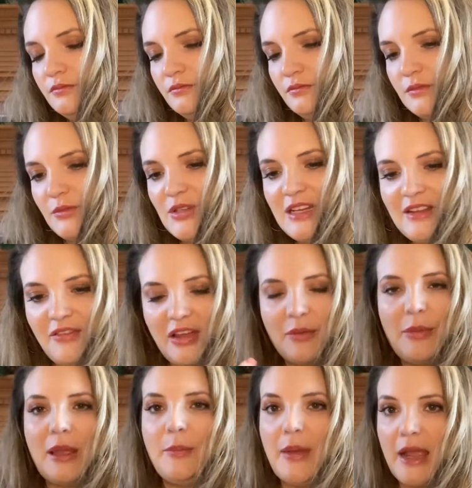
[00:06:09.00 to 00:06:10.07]
I'm saying if I could
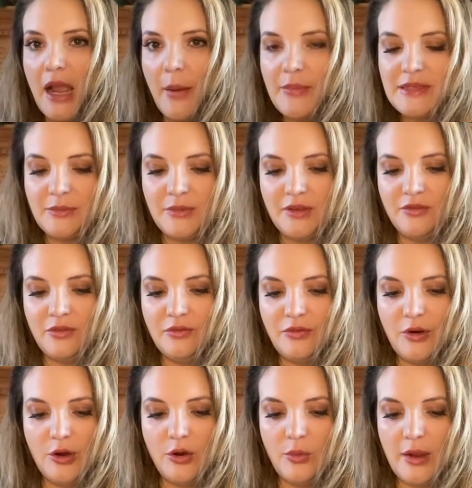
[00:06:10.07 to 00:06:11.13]
like pick up something from
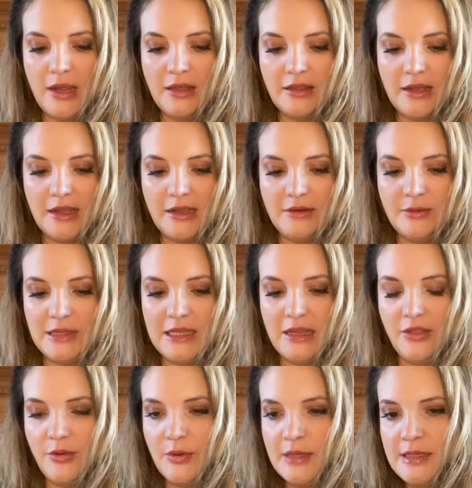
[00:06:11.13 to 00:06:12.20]
far away like I do with the
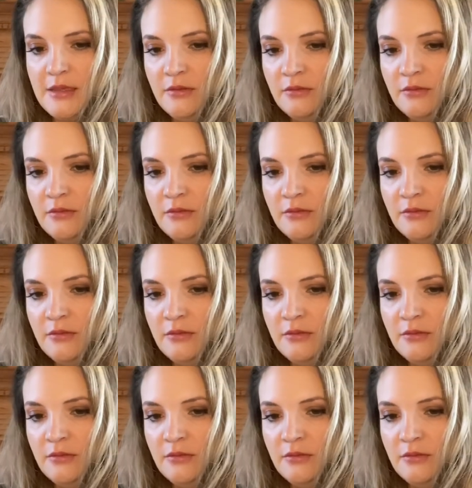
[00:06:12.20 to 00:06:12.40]
other ones.